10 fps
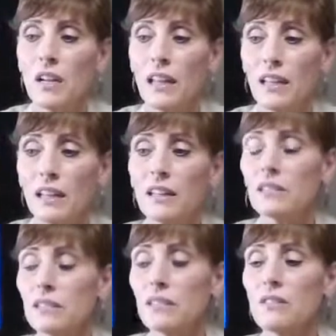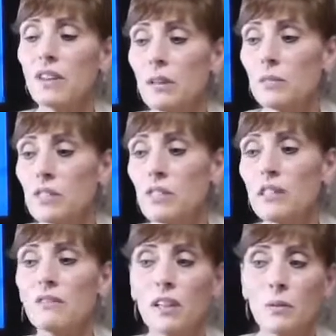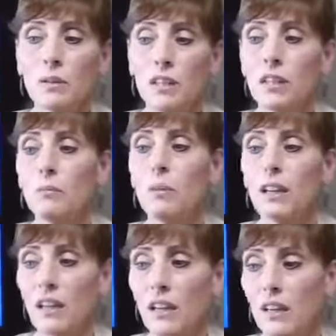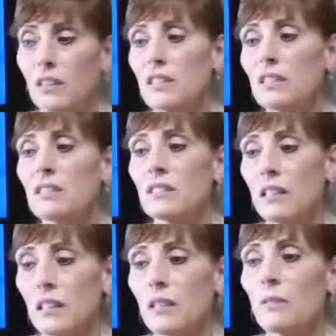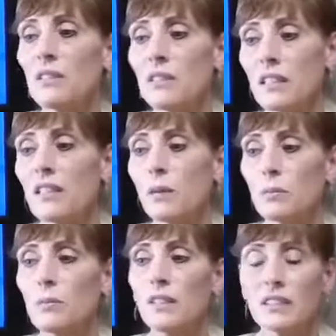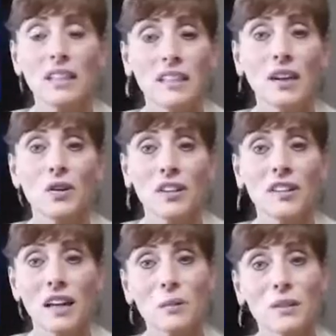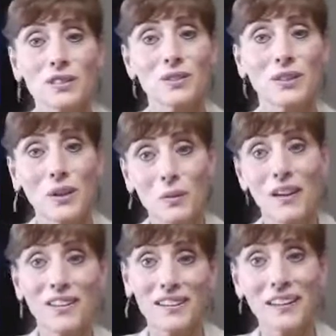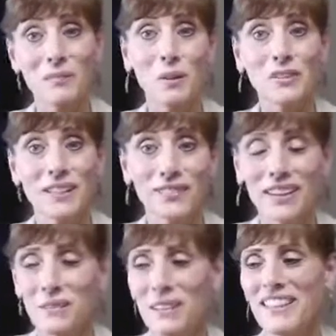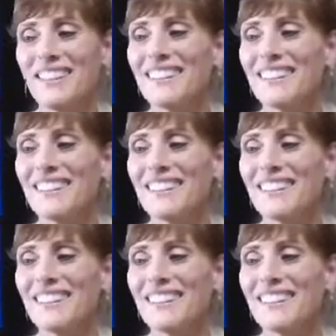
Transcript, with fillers: Antioxidants, vitamin C, vitamin E, beta carotene, selenium, and zinc help to maintain a healthy thymus. So there we are again, multivitamin.